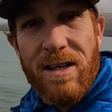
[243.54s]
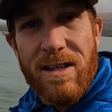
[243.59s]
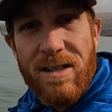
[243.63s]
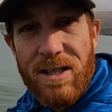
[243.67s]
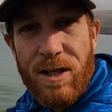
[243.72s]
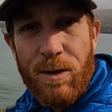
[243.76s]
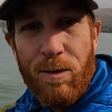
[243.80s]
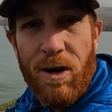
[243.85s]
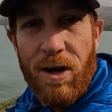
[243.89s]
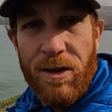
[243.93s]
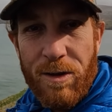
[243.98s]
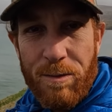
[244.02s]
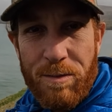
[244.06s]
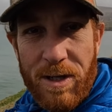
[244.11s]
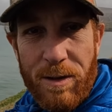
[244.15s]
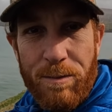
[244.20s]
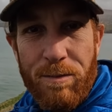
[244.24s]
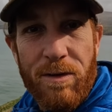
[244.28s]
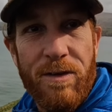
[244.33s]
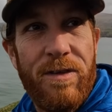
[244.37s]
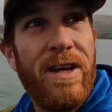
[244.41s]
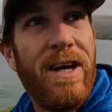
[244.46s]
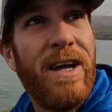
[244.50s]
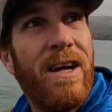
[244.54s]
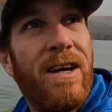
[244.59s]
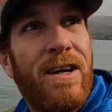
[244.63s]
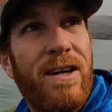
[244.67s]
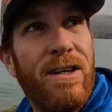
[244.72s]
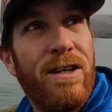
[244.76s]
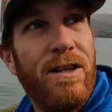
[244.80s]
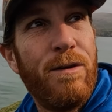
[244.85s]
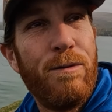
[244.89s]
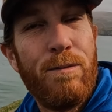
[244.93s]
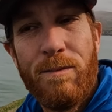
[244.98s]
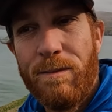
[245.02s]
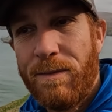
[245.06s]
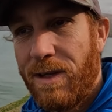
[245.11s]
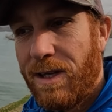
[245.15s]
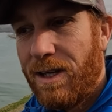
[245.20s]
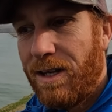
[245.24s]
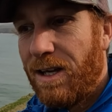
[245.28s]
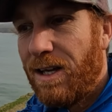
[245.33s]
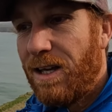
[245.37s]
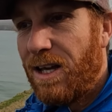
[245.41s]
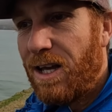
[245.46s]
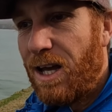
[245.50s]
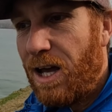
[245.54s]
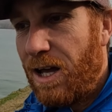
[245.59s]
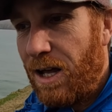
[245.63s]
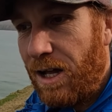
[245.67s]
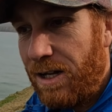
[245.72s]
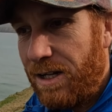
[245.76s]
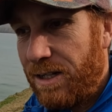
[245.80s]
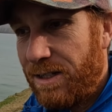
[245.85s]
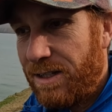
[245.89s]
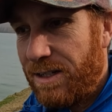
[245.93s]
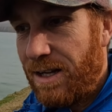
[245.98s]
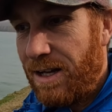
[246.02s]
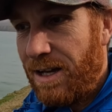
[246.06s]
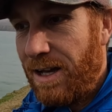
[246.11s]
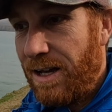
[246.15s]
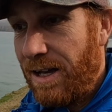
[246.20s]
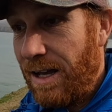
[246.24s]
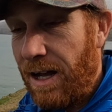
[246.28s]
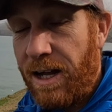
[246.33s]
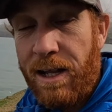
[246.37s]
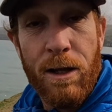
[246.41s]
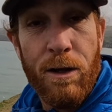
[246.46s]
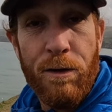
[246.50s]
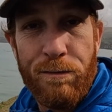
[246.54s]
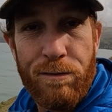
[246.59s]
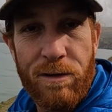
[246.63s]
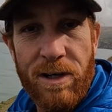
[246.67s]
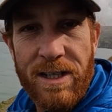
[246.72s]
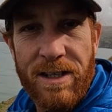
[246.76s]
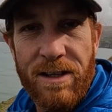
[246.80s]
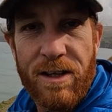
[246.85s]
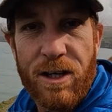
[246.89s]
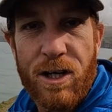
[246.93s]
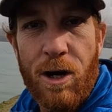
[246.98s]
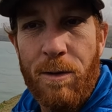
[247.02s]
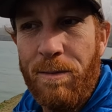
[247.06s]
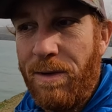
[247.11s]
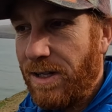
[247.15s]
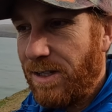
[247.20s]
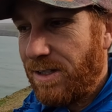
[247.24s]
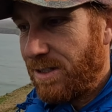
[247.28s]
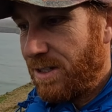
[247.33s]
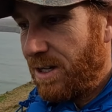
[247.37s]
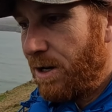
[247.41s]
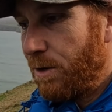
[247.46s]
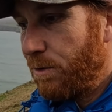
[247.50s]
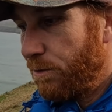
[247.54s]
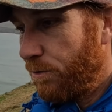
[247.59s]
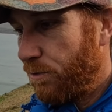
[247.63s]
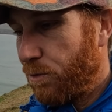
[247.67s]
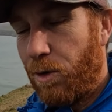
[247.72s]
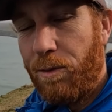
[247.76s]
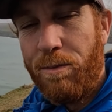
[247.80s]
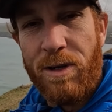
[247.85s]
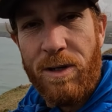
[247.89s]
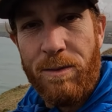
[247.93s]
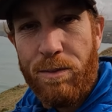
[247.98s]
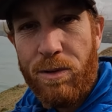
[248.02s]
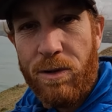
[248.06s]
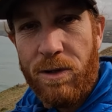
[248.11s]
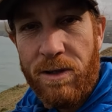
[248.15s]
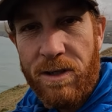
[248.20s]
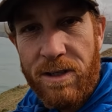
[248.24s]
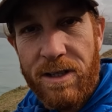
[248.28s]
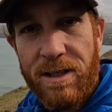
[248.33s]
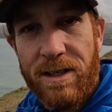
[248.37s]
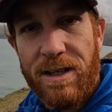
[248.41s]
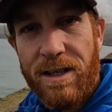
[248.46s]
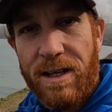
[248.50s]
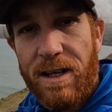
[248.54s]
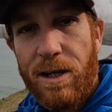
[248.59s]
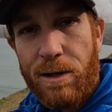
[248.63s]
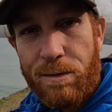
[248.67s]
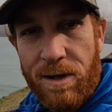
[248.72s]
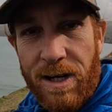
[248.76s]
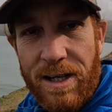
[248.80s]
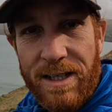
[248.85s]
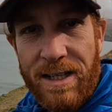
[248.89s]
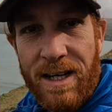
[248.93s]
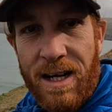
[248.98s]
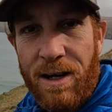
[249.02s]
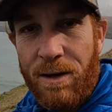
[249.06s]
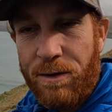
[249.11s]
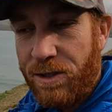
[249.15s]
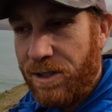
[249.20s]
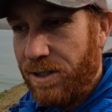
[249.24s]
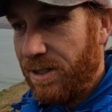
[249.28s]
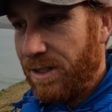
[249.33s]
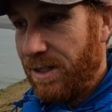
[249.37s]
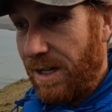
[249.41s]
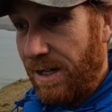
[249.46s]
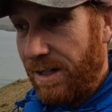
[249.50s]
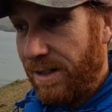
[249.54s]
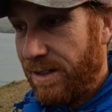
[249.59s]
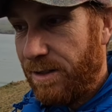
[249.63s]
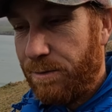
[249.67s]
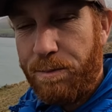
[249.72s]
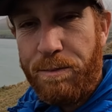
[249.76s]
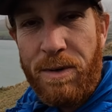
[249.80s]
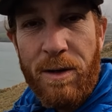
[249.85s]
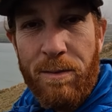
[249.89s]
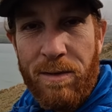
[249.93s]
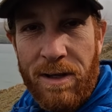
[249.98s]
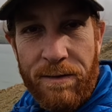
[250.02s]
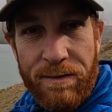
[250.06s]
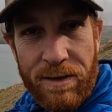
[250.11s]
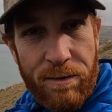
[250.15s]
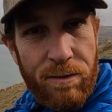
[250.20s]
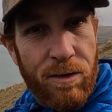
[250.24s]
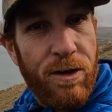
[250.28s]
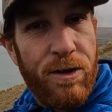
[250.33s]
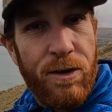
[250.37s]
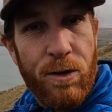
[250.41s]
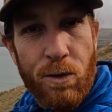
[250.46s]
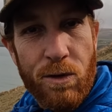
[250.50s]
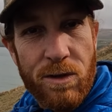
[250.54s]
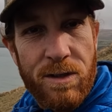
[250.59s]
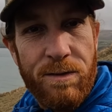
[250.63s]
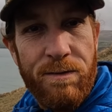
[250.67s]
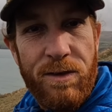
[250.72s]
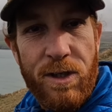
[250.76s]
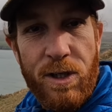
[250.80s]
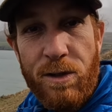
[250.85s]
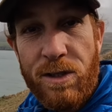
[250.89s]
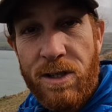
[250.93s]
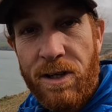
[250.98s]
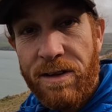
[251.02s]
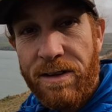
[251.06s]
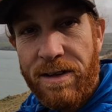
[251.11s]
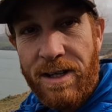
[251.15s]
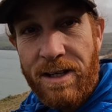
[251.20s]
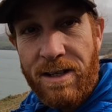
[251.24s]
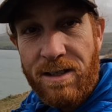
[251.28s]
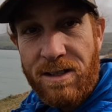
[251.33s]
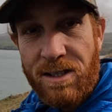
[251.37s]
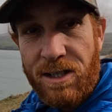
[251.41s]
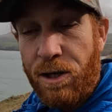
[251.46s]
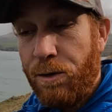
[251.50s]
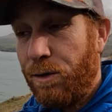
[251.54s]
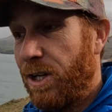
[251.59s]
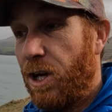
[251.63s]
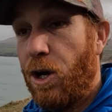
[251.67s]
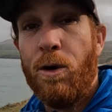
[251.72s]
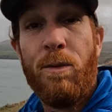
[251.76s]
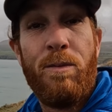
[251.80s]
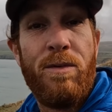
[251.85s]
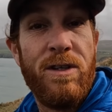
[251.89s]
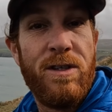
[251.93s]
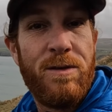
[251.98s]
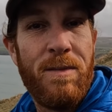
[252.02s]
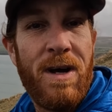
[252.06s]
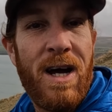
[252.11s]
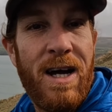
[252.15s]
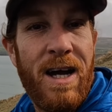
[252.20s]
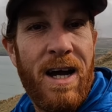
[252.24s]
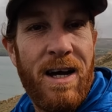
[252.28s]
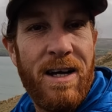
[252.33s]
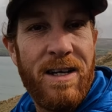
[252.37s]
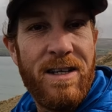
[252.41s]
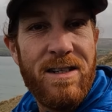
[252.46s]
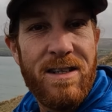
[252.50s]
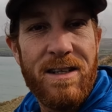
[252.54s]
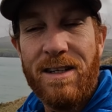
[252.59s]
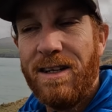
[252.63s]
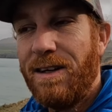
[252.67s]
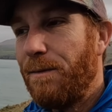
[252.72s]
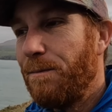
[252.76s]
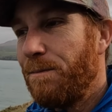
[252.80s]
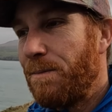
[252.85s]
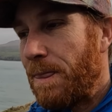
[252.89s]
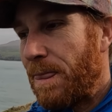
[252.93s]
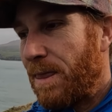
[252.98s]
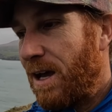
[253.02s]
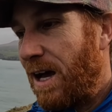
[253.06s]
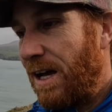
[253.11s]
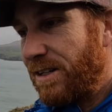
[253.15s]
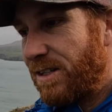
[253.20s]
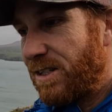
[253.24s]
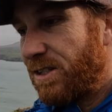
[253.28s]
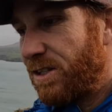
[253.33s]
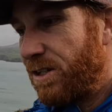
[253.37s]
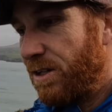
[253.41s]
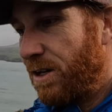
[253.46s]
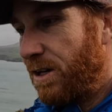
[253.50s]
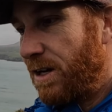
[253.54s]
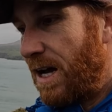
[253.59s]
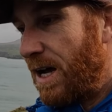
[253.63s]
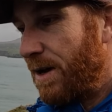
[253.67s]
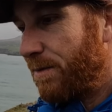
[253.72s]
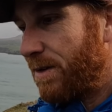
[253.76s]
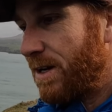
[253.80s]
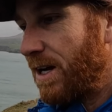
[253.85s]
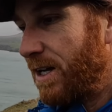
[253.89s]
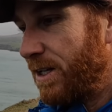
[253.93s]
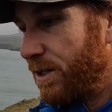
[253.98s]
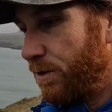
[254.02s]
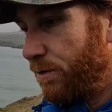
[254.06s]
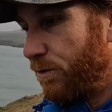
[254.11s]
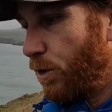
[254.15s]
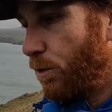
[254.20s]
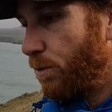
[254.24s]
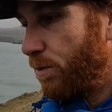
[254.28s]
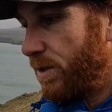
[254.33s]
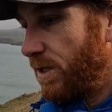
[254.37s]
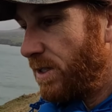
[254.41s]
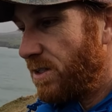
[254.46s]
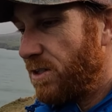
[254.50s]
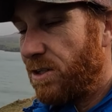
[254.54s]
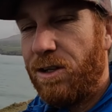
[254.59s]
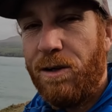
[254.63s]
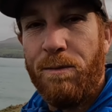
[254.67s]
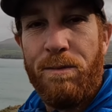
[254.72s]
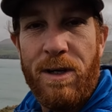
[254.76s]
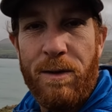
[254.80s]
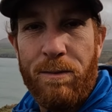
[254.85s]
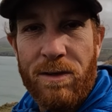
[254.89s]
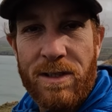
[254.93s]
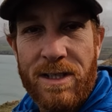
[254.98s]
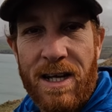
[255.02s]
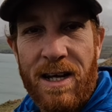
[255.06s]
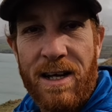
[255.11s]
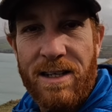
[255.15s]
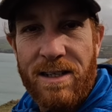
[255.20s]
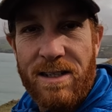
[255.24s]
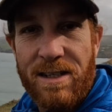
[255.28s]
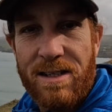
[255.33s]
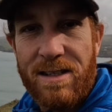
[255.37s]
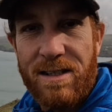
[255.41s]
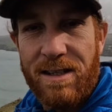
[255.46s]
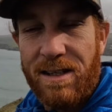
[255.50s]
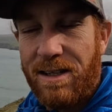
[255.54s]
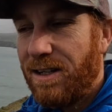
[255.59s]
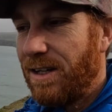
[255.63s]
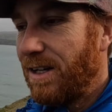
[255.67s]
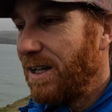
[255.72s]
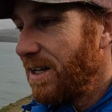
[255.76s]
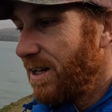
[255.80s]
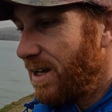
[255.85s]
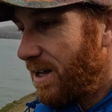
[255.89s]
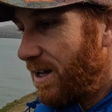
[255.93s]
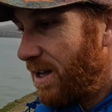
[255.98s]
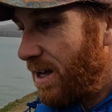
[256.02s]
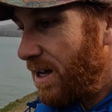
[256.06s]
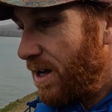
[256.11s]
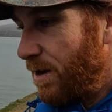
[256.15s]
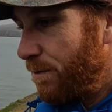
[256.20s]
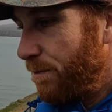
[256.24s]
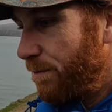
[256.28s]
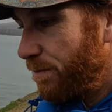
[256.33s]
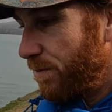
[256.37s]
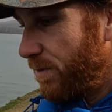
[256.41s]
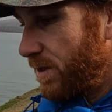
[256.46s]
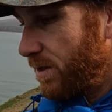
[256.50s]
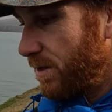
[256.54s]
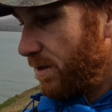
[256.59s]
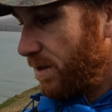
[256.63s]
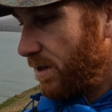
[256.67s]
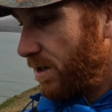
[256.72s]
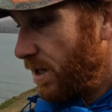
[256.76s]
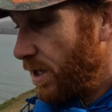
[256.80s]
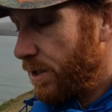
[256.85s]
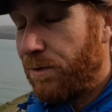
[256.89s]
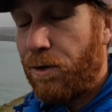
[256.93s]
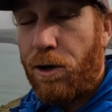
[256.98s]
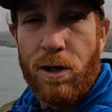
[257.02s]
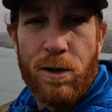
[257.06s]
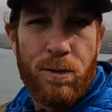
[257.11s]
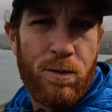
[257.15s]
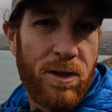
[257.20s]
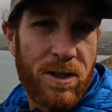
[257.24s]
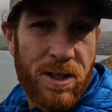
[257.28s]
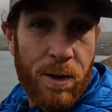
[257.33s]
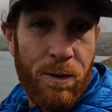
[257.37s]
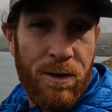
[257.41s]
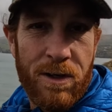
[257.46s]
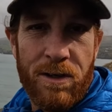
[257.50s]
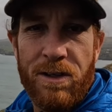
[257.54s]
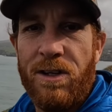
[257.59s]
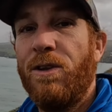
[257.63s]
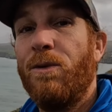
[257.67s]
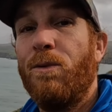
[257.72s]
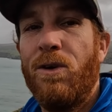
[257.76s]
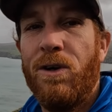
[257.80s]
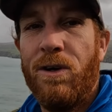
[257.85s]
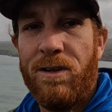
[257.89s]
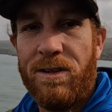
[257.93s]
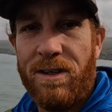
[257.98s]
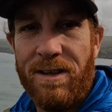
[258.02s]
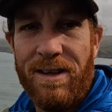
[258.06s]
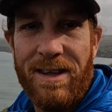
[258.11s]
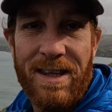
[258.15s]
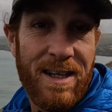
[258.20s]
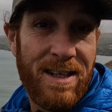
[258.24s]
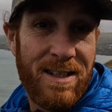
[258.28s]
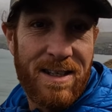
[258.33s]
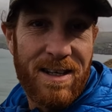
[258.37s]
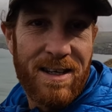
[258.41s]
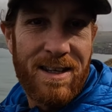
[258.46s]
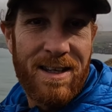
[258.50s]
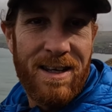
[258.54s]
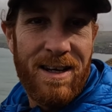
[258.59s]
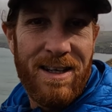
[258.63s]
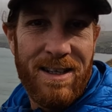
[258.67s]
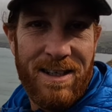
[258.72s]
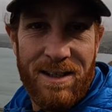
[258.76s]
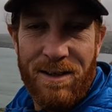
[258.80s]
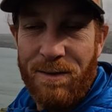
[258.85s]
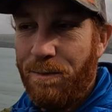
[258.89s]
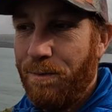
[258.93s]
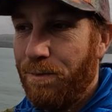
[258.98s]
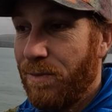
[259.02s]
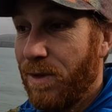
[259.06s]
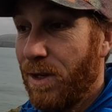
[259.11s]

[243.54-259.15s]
see what other people think, and I love reading the comments now of what people write down, and people have different thoughts and views on things, you know, and it opens my eyes as to, I'm kind of opening certain people's eyes as far as what's going on in the world and things like that, you know.